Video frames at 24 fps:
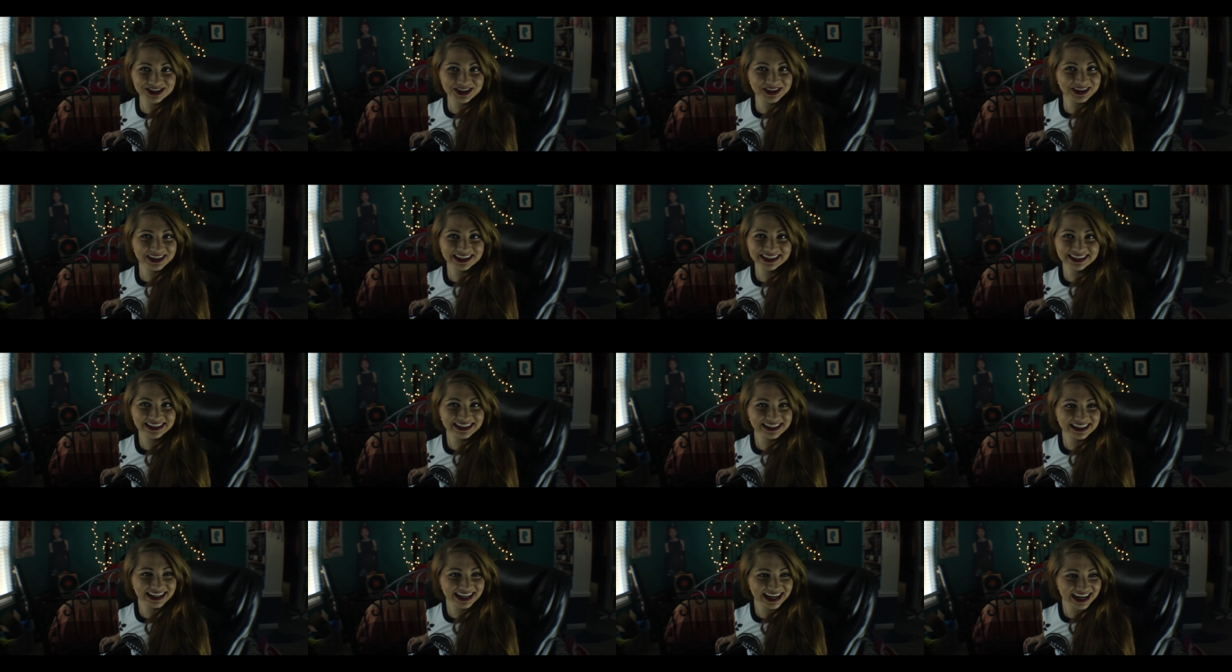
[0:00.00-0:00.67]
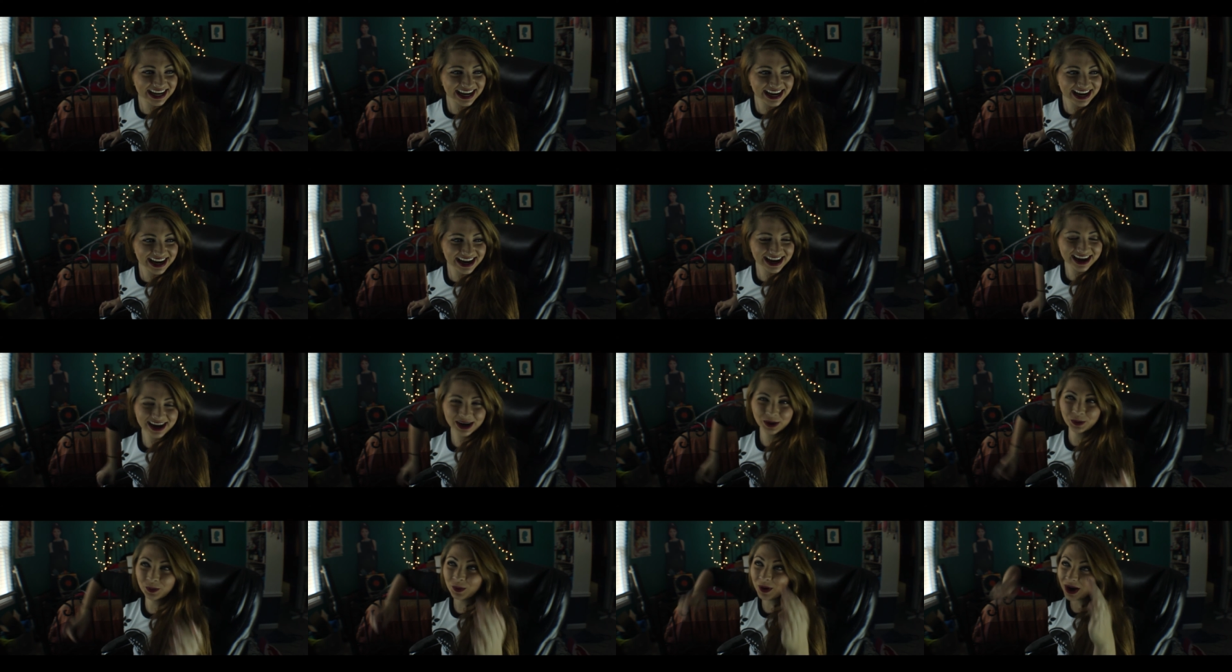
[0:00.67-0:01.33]
you to see.
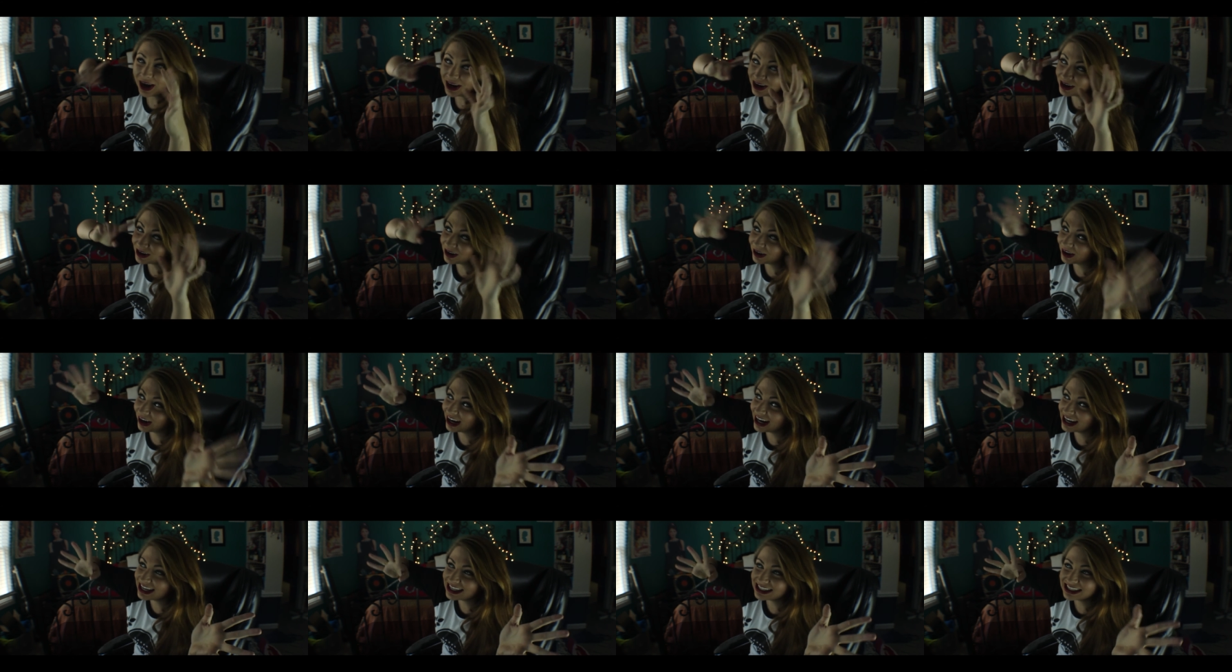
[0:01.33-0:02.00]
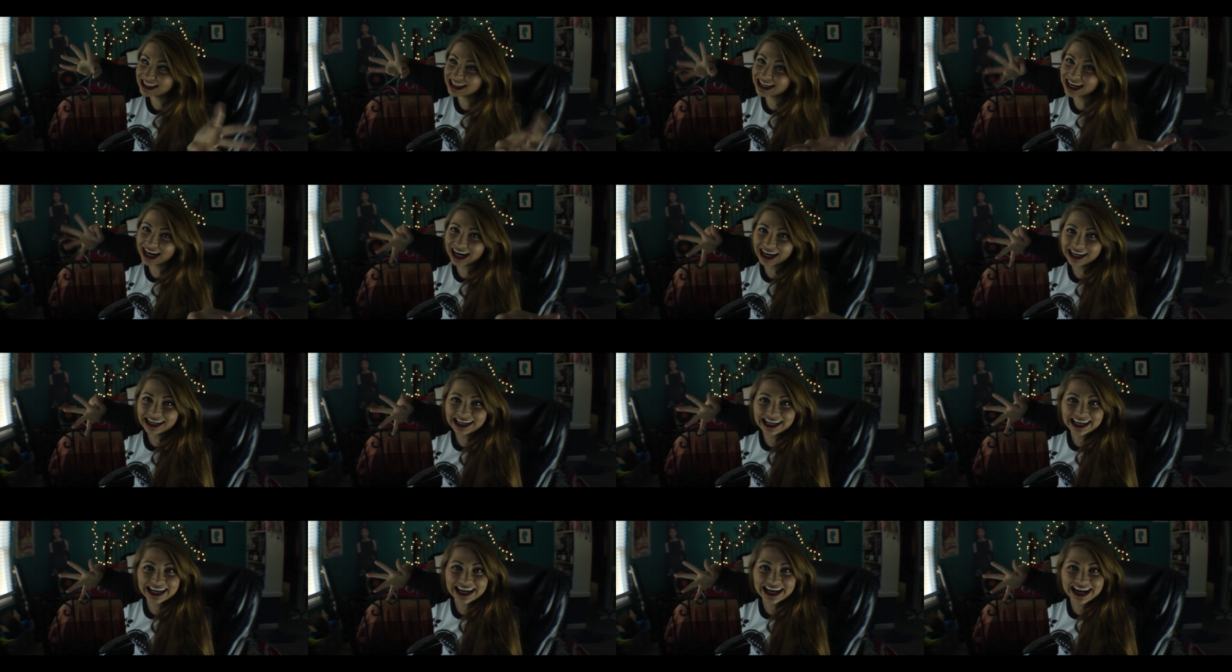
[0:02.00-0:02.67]
What a crazy
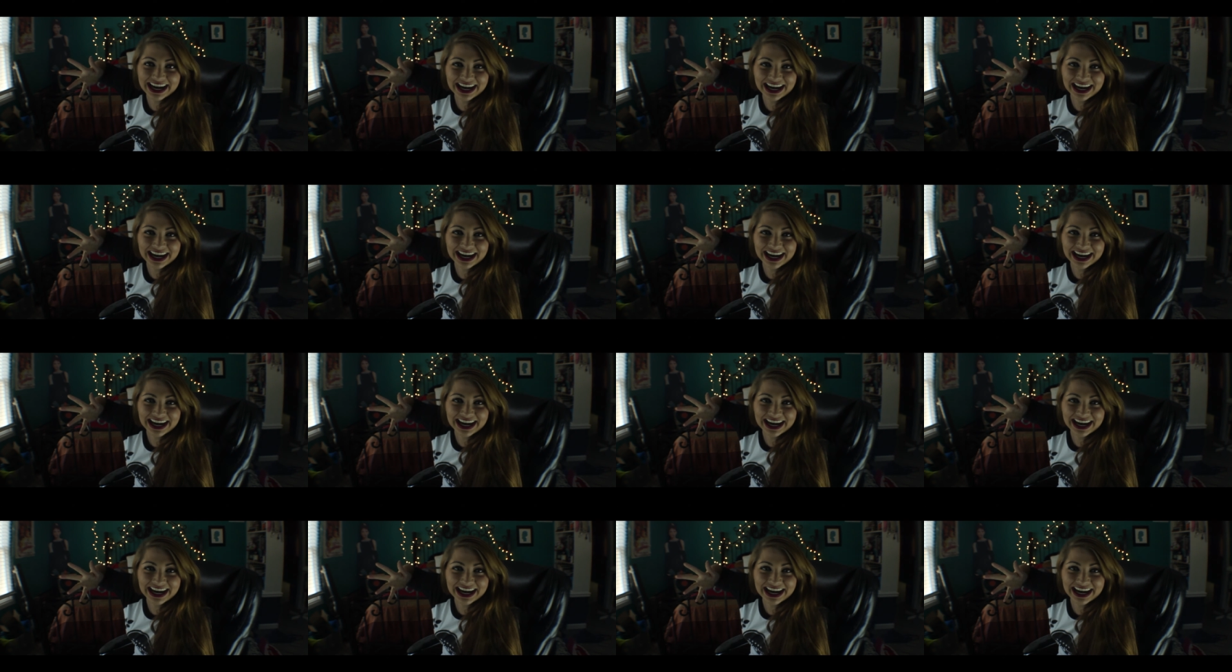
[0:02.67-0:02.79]
idea!